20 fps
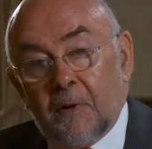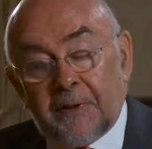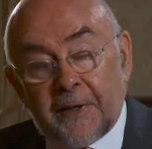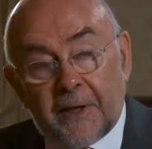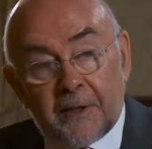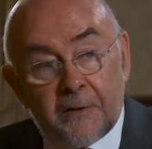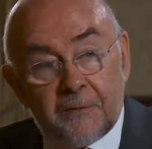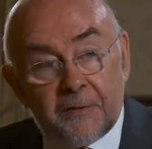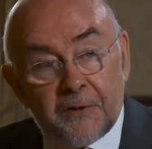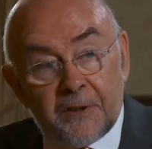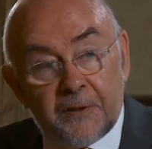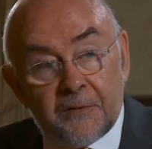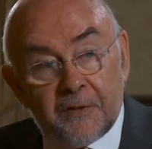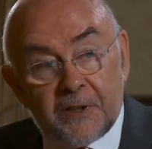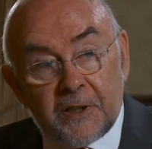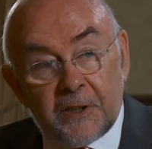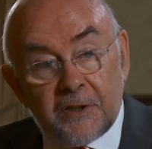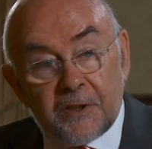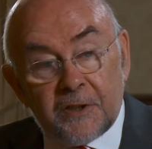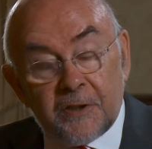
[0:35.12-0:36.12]
Well, thank you for the
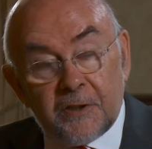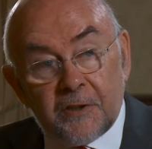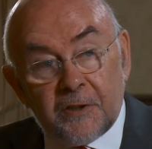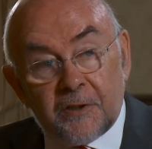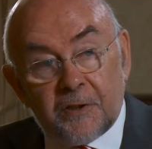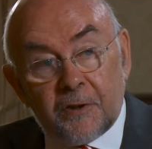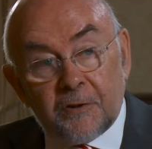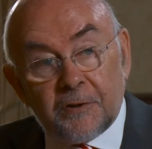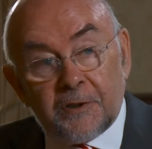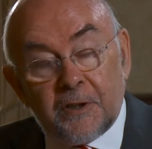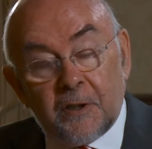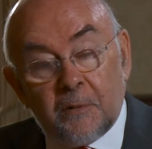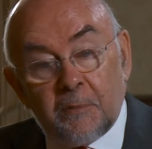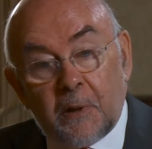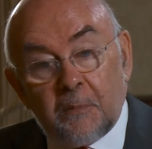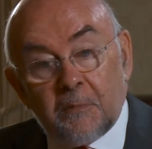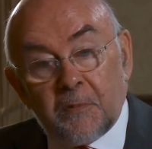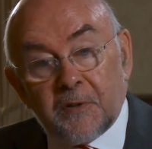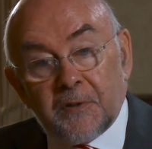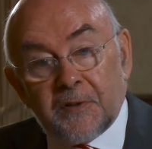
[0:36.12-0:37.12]
invitation to talk to your
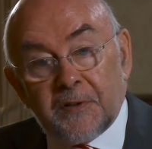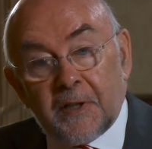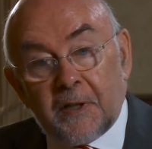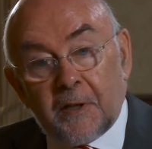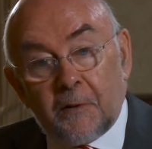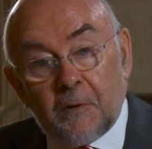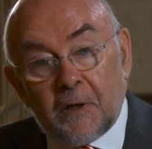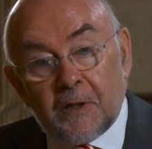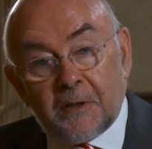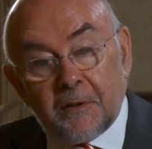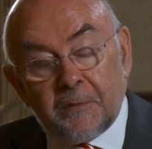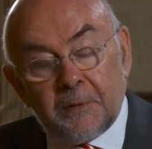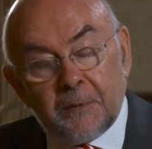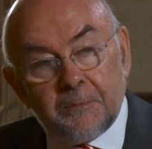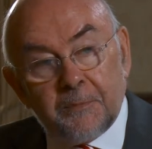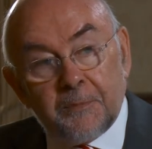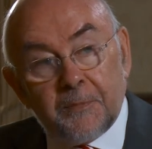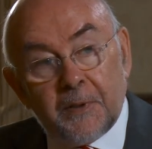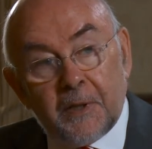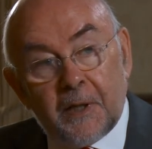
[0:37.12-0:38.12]
members, and I welcome
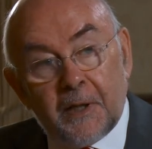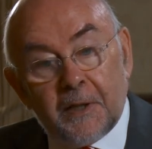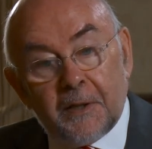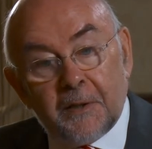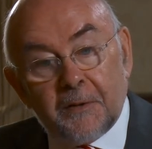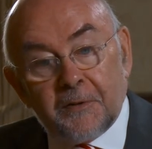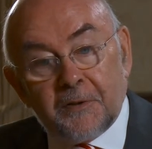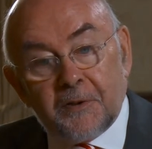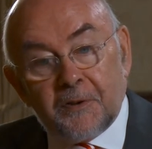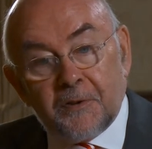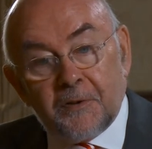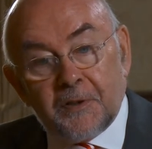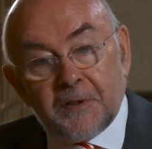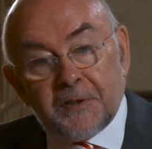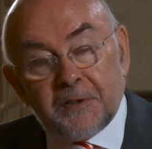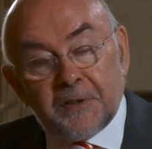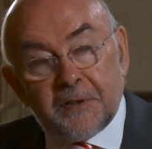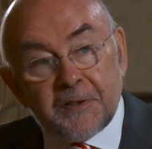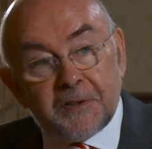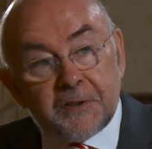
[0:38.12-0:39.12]
them to
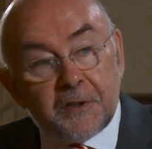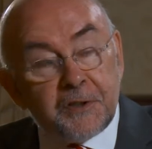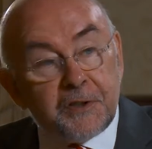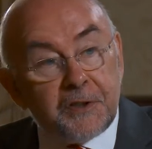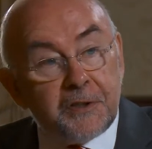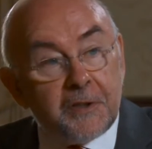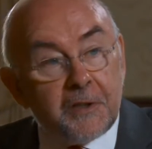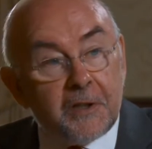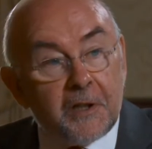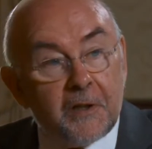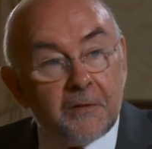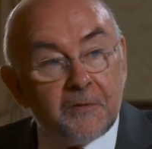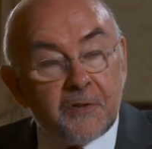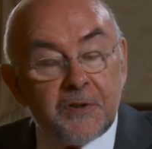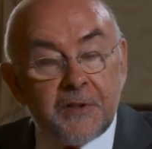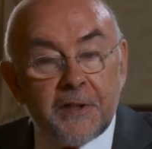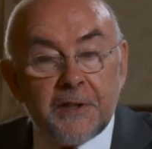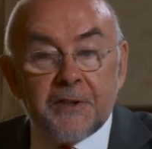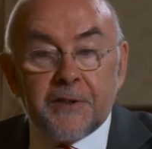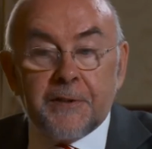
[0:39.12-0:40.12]
this
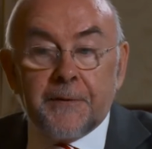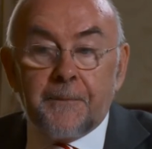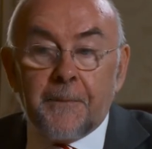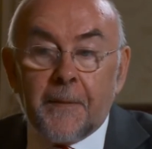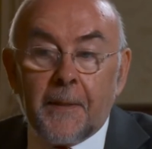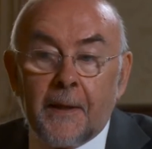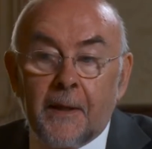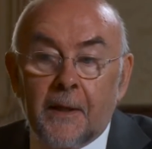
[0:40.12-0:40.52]
conversation.